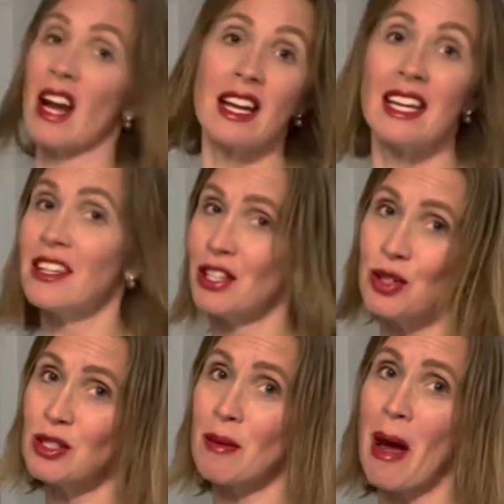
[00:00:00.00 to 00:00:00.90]
I need to
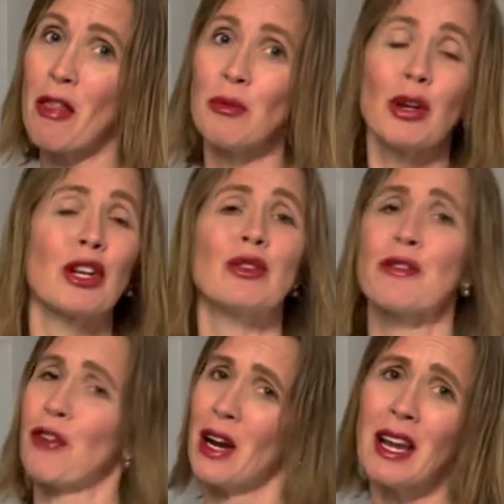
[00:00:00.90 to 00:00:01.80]
use in the bathroom. You can use
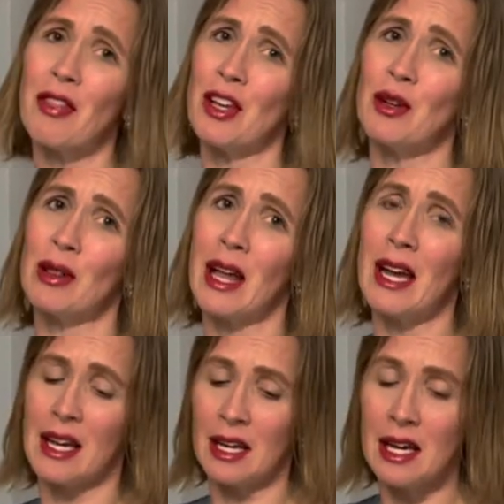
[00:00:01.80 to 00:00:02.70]
it for anything you'd
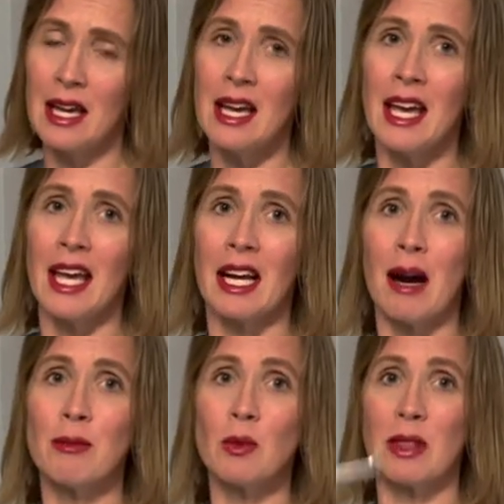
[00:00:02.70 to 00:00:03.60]
like. It
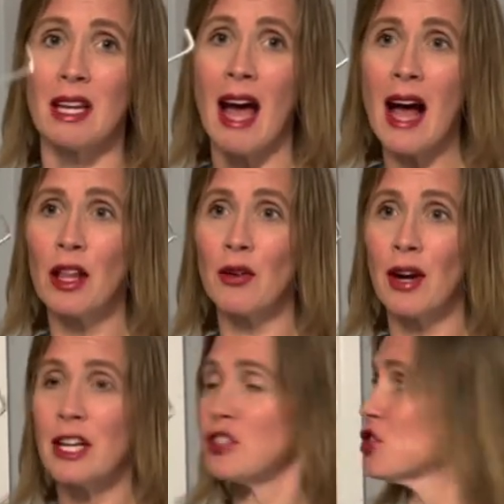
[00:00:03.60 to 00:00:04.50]
comes with an Allen
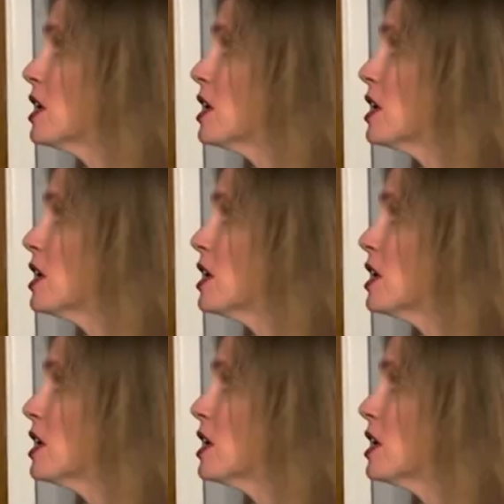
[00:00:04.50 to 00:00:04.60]
wrench.